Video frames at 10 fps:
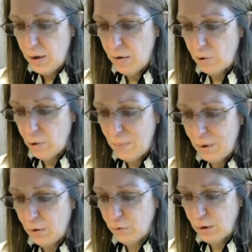If they're
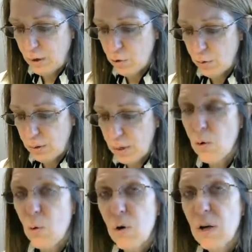married filing jointly
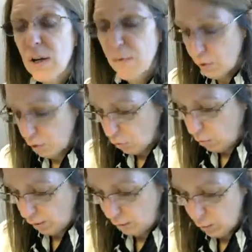or if they're
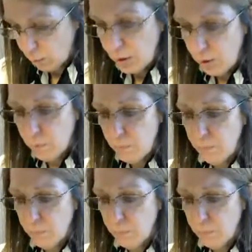qualified widow,